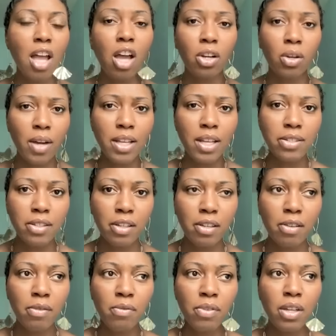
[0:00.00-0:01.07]

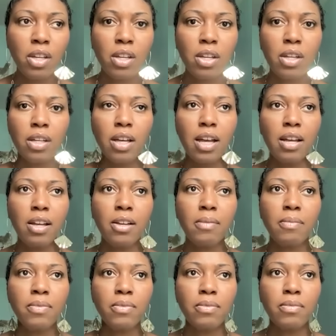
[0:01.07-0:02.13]
aggressive
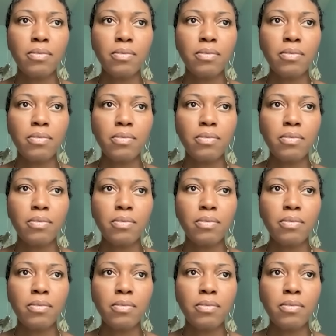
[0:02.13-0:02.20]
um,